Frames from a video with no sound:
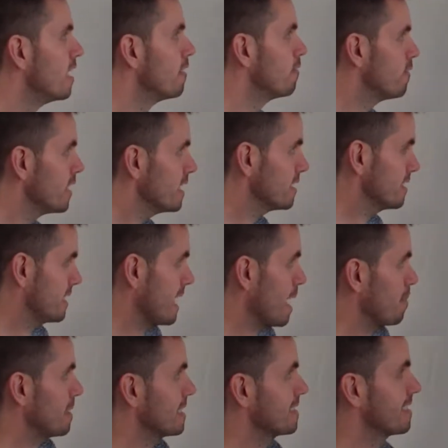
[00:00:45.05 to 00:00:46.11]
First
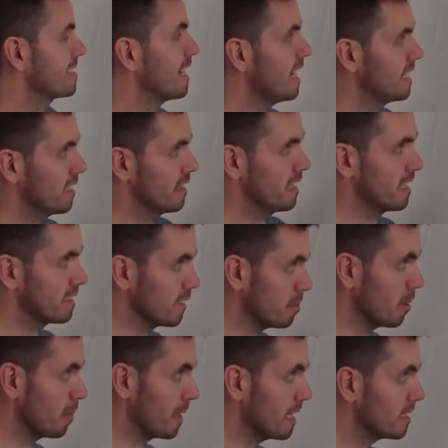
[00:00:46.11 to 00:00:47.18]
step is to tidy things
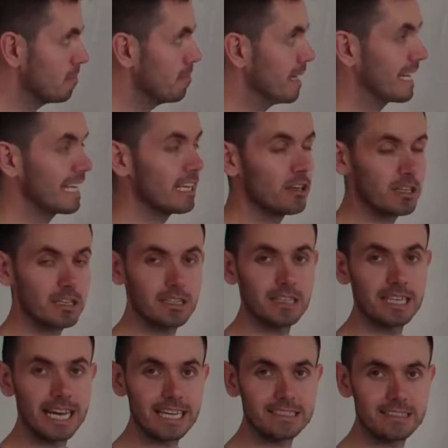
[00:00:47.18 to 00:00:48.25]
up a bit, make it look
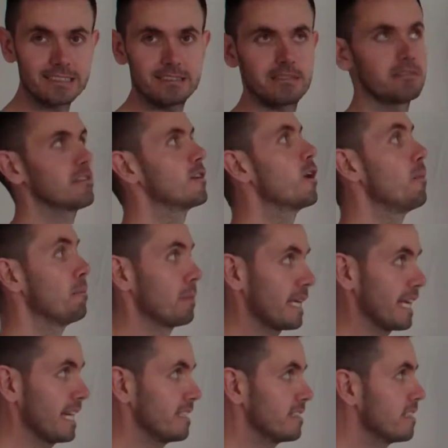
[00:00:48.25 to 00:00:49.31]
less
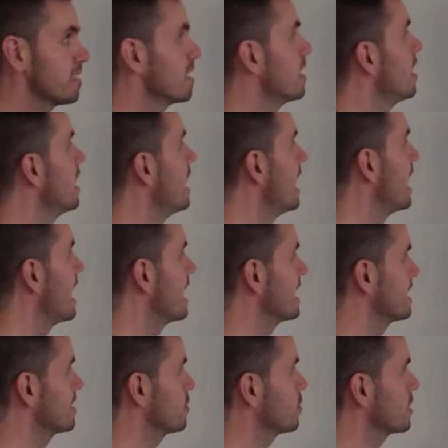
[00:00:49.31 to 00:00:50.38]
complicated,
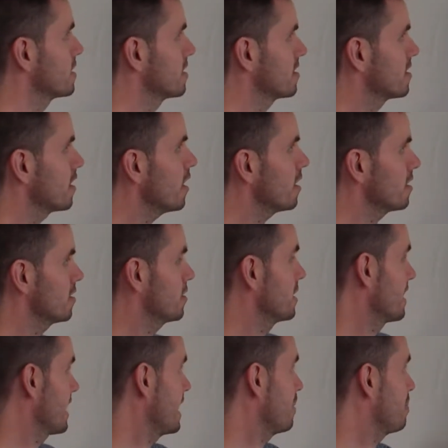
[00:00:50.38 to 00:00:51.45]
and we're going to start
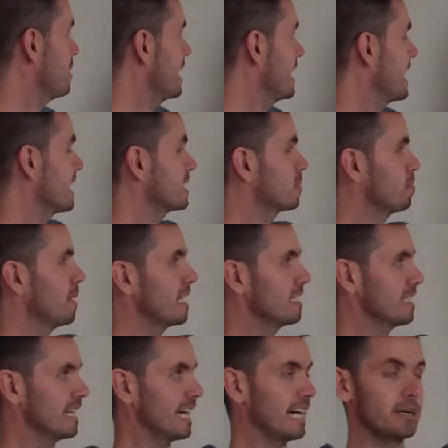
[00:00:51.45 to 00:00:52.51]
doing that by
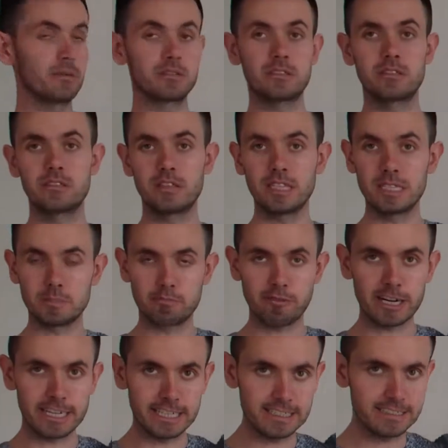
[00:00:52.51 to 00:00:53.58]
expanding out these
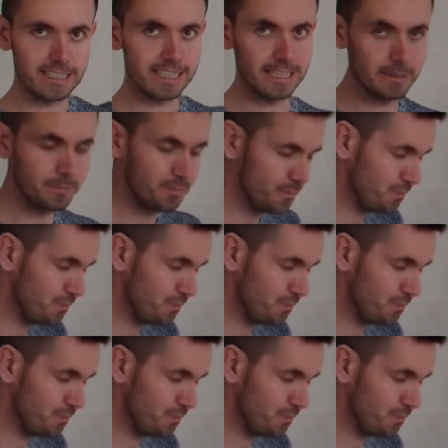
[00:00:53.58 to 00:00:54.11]
brackets here.